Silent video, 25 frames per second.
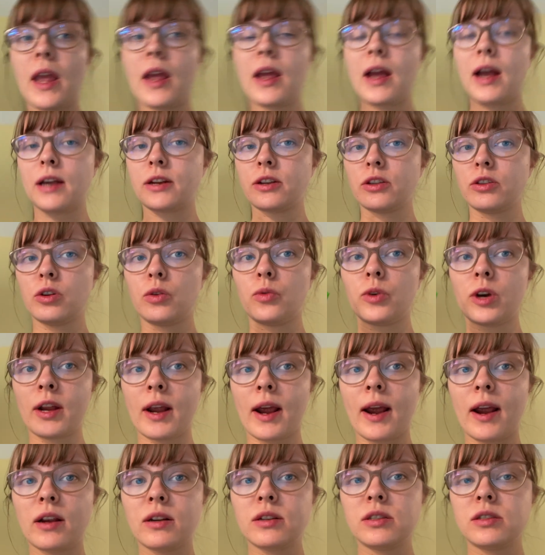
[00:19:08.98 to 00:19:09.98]
I don't know what
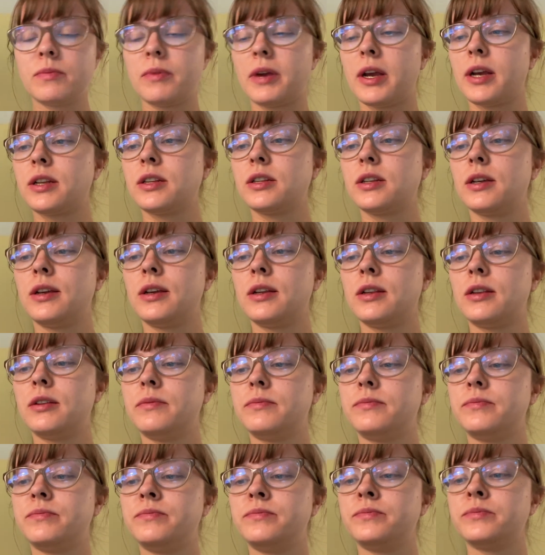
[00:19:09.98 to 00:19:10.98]
I expected.
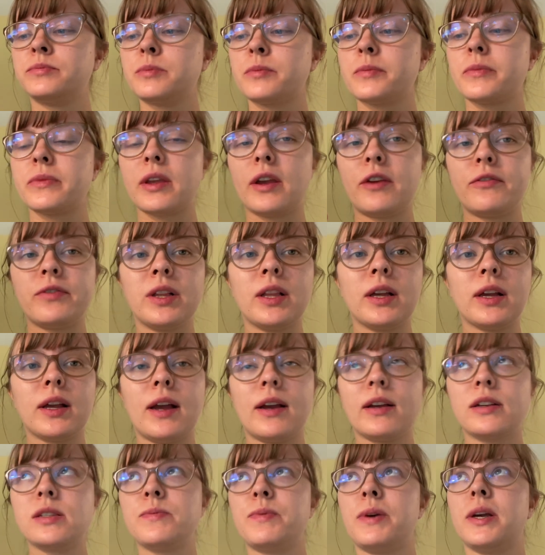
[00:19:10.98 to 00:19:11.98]
I feel like I
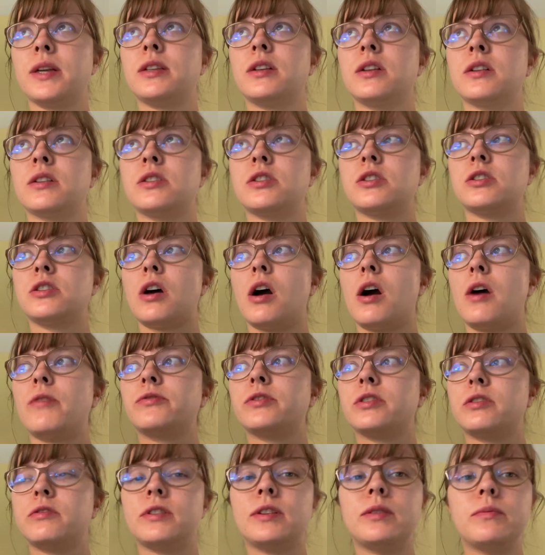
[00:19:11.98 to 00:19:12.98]
expected
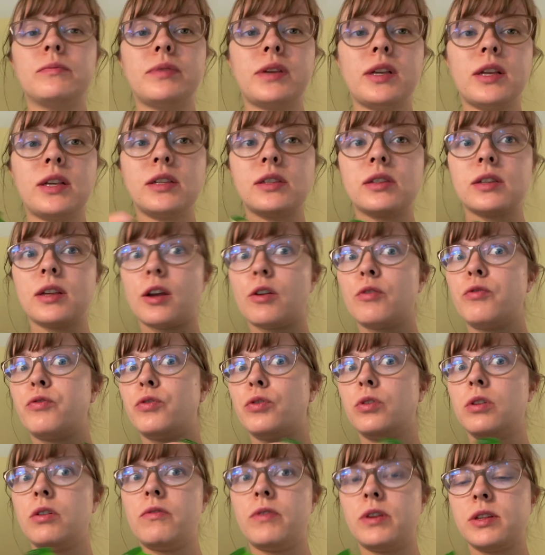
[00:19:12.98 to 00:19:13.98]
soft green peas, like
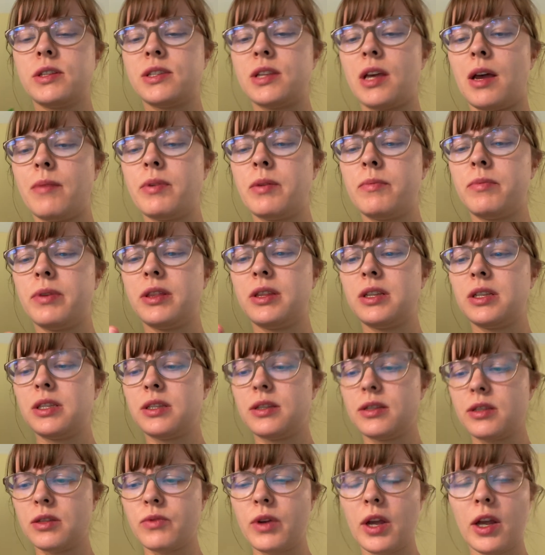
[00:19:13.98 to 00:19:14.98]
full of wasabi, but this
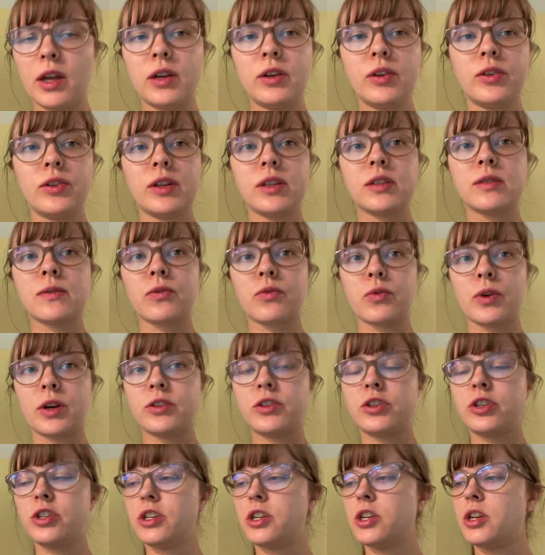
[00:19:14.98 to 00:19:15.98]
is quite good. It's
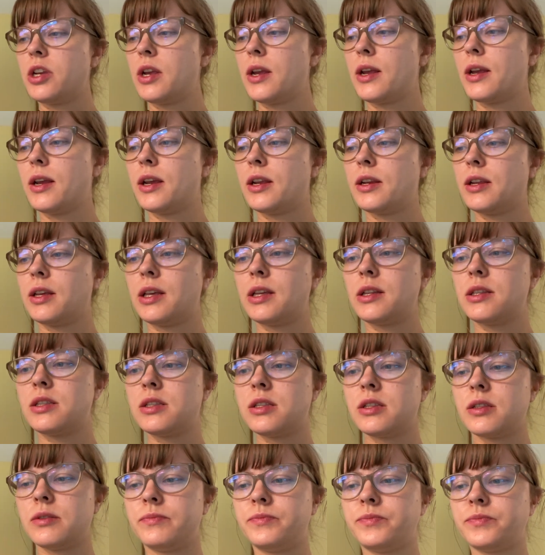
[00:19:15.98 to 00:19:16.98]
crunchy and
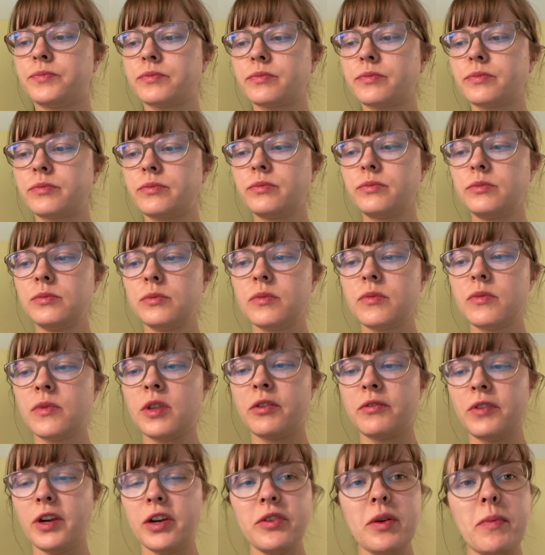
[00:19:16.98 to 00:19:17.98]
it's
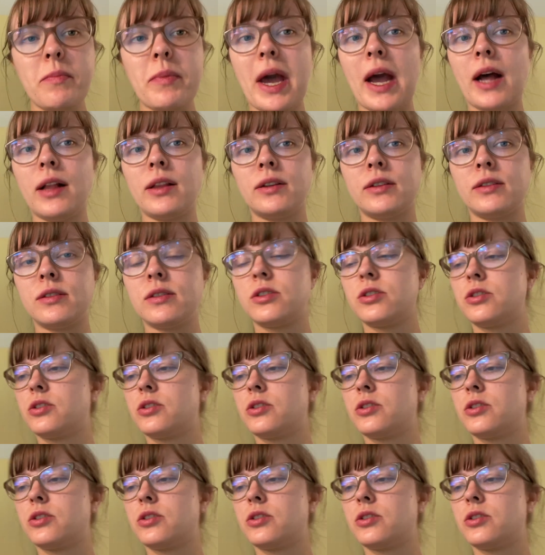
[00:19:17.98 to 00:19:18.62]
very balanced.